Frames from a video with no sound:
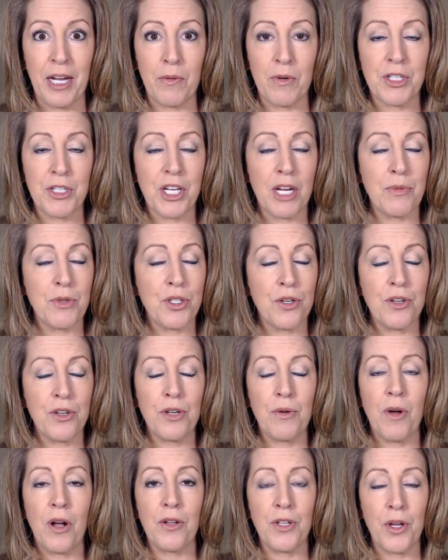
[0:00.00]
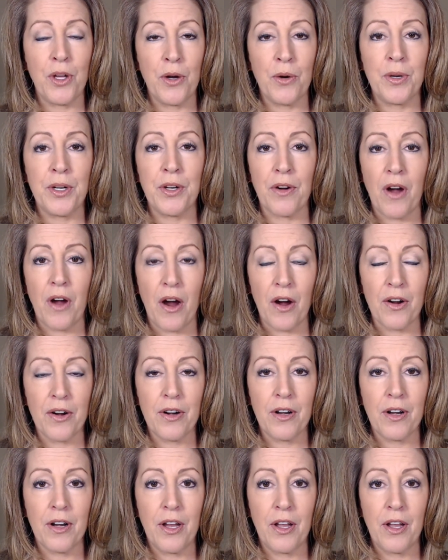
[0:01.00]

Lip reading: which I'm sure you all know in your heart,